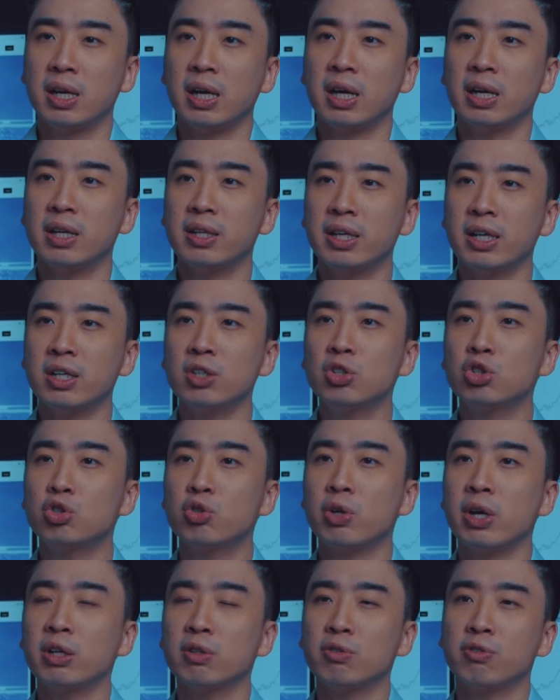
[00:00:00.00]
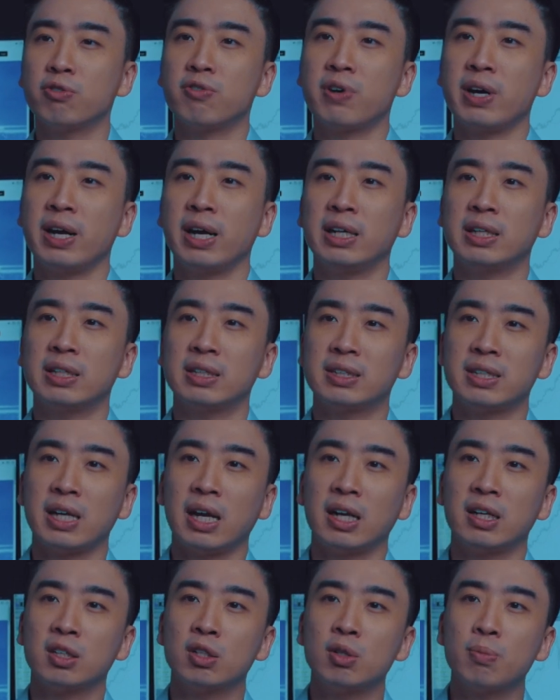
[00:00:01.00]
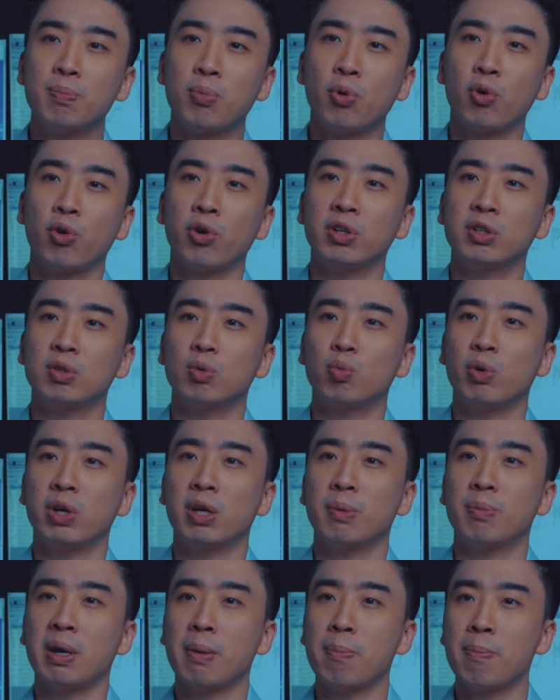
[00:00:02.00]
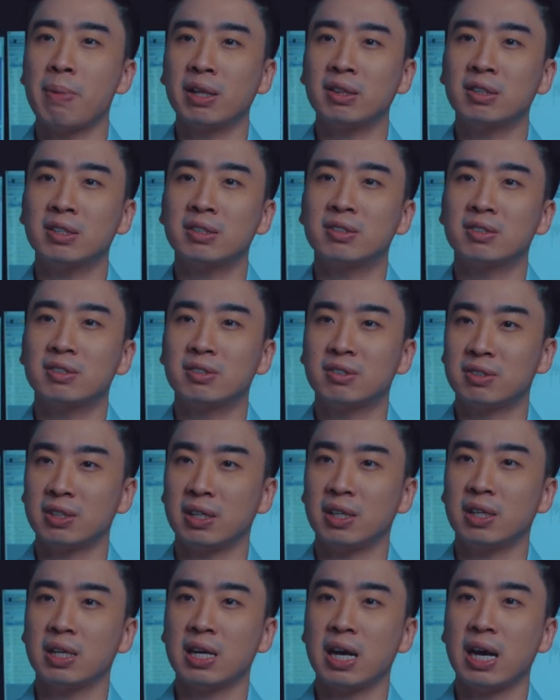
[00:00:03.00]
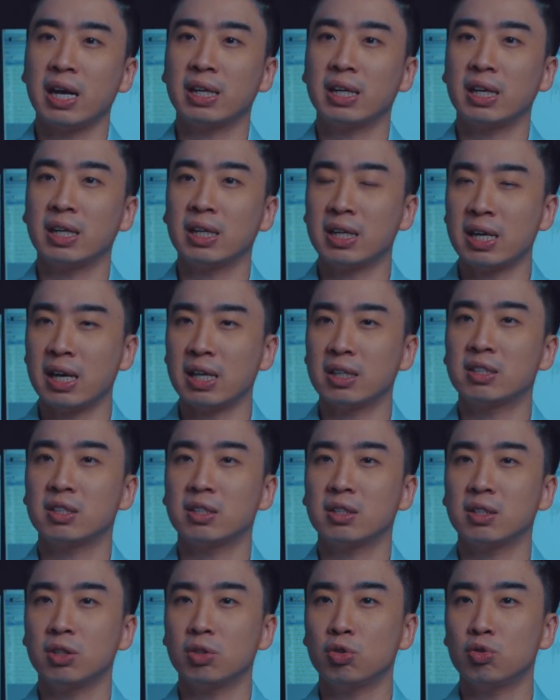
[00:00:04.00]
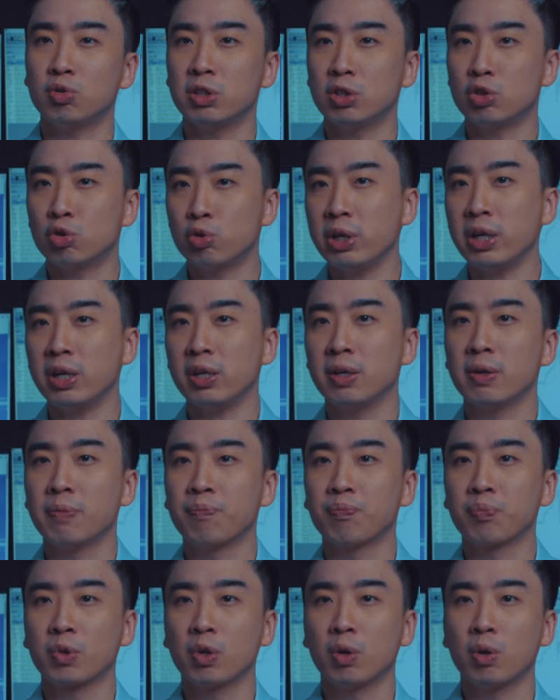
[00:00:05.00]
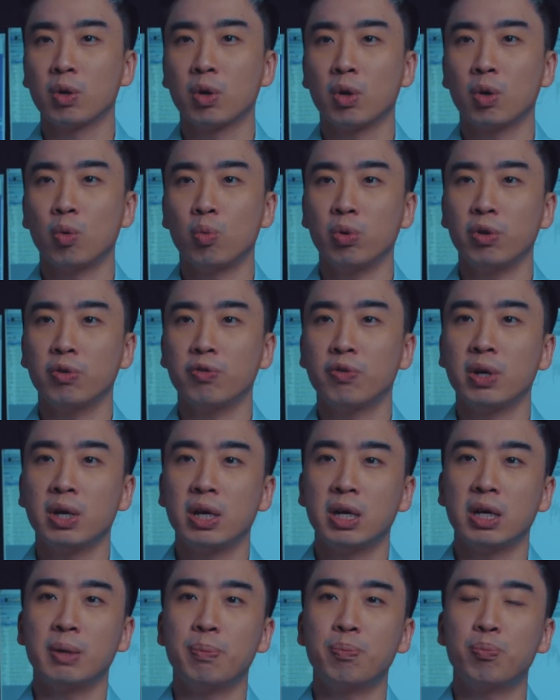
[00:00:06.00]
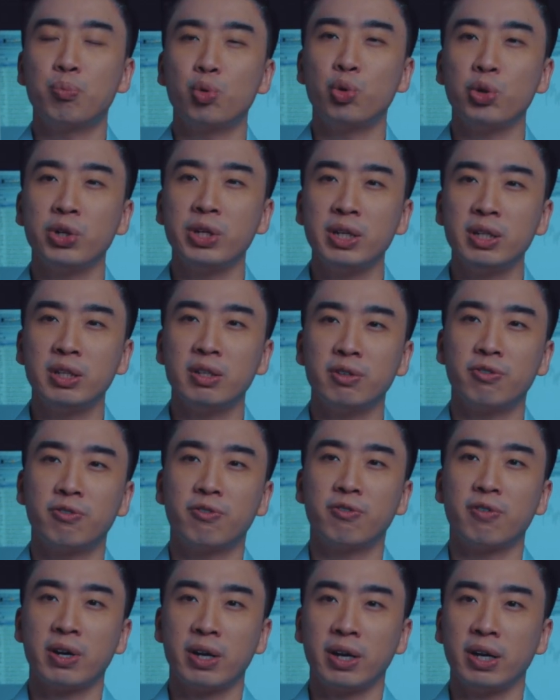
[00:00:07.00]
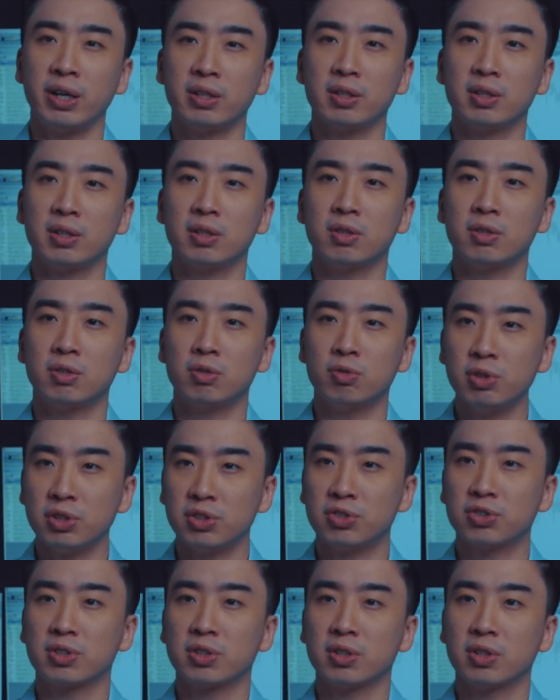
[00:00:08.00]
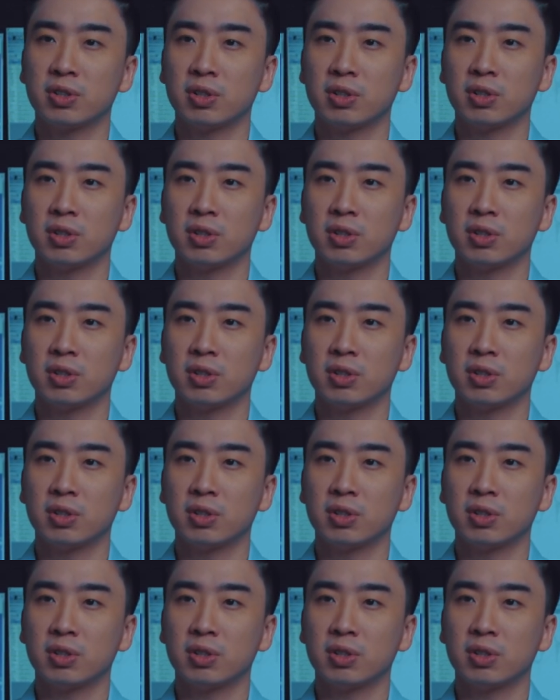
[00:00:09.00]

and then try to find a technical point where my methods say I can get into the trade with a predefined risk.